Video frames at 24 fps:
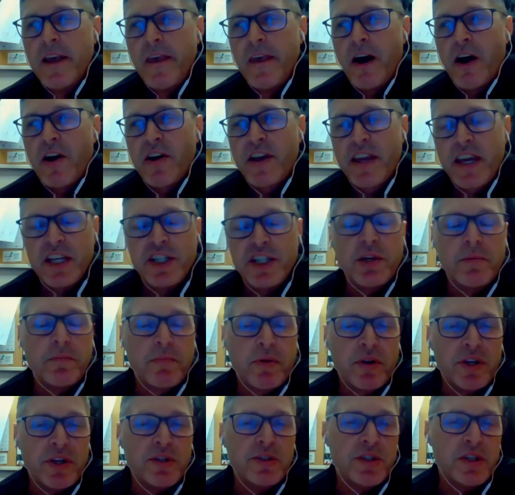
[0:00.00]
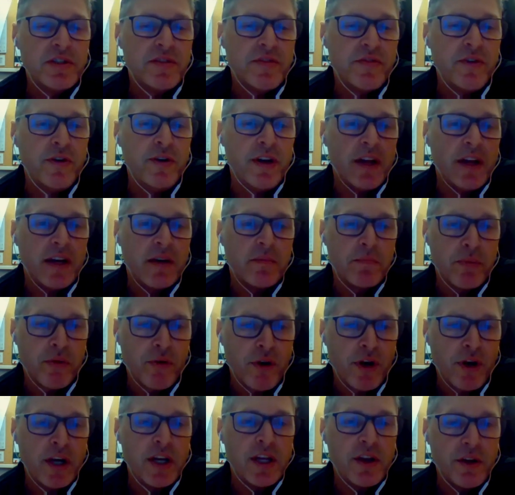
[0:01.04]
our kitchen produces food at a
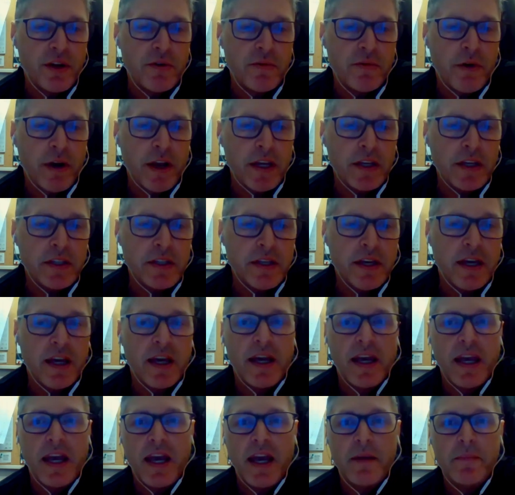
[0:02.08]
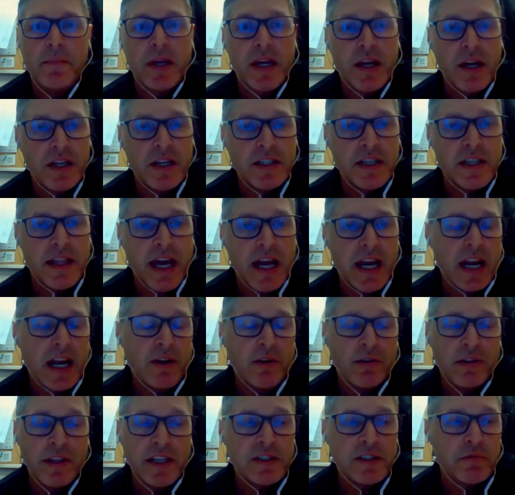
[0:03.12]
pretty good rate. And because of that, I
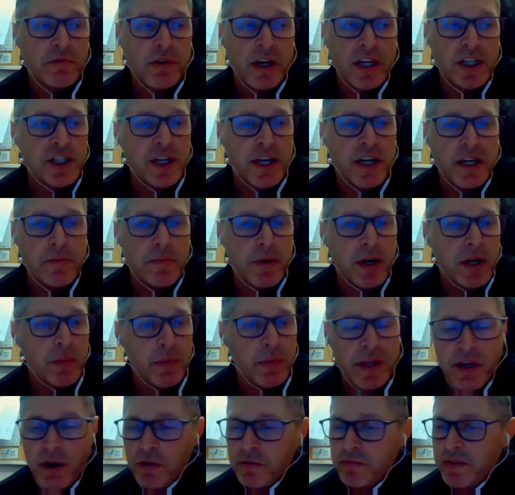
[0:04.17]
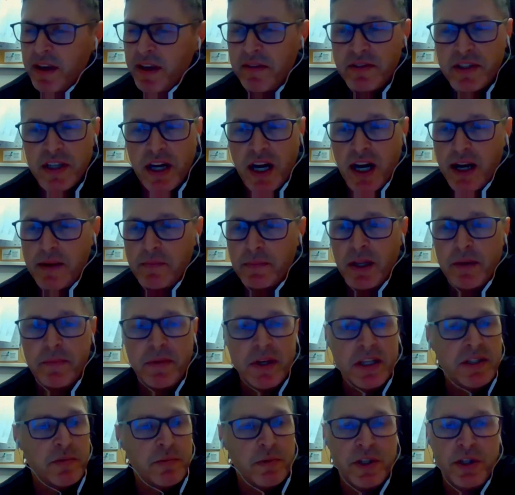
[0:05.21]
don't like to rush anybody. We don't give time
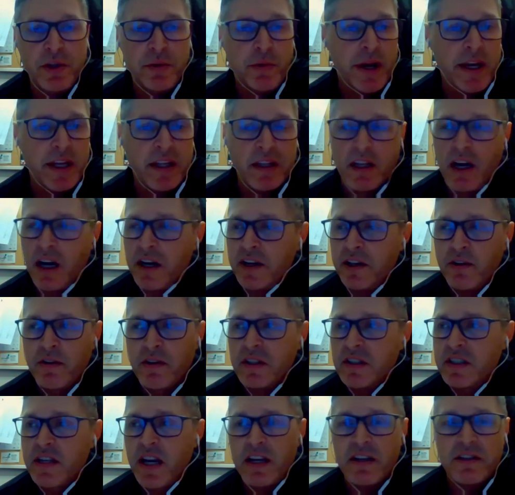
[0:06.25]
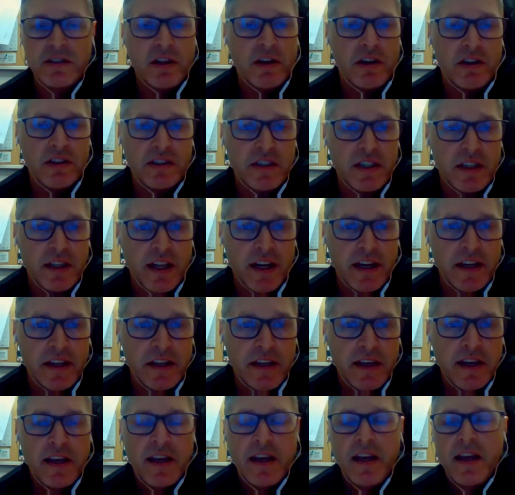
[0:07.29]
limits. When you wait in line, you can stay as long as you like.
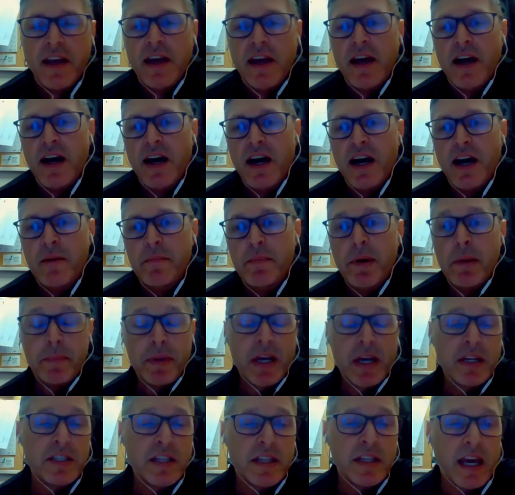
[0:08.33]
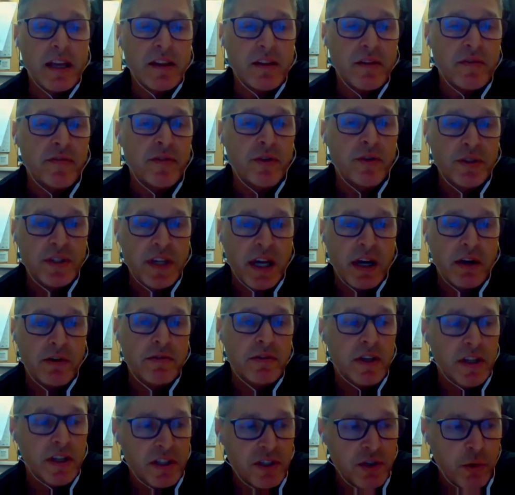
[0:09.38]
But because of that, the food's out,
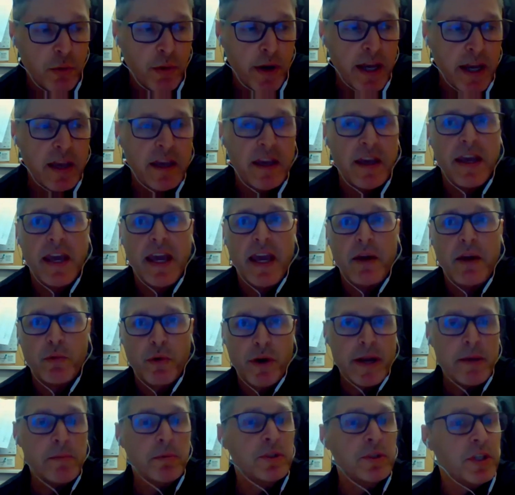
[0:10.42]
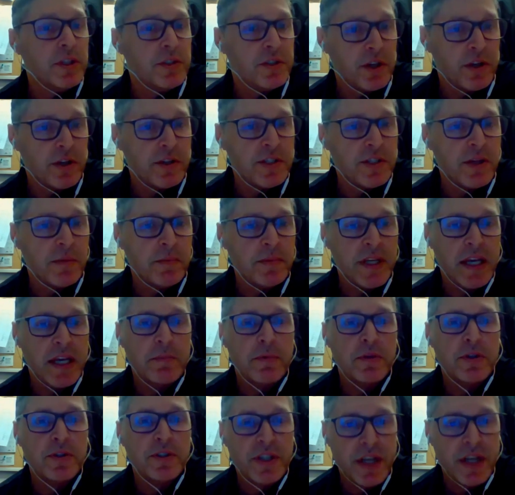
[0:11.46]
it's quick, and we're able to turn some
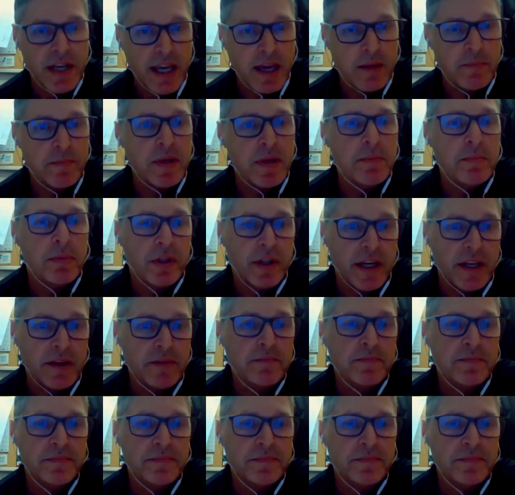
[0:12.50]
tables and get people in.